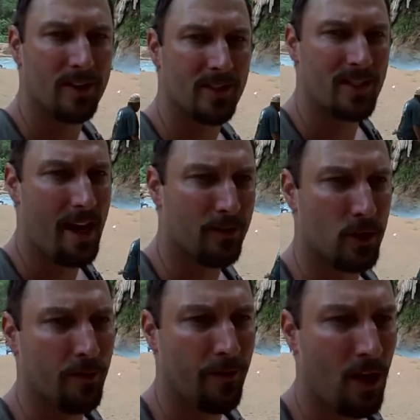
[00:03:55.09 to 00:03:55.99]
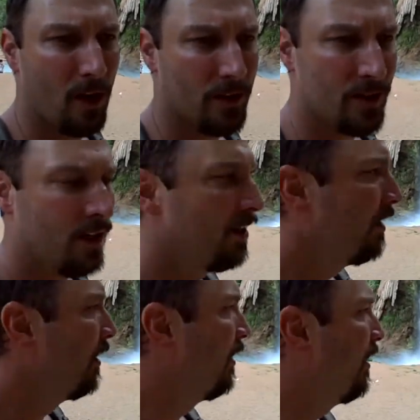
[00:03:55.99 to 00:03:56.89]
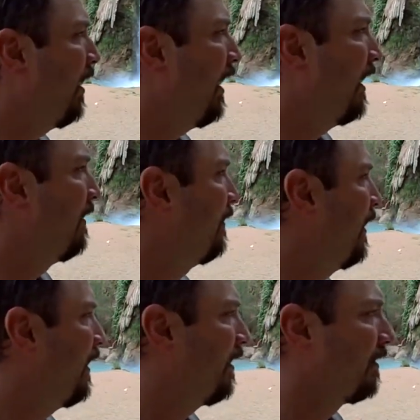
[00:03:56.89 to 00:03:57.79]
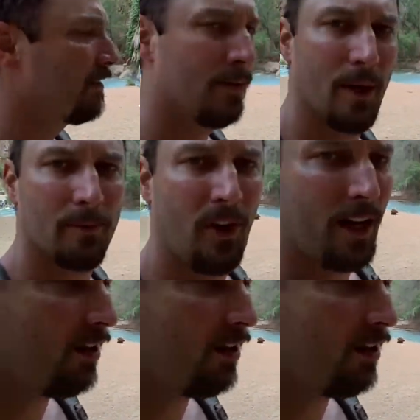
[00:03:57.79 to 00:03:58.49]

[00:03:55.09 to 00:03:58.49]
This is Havasu Falls, and well, take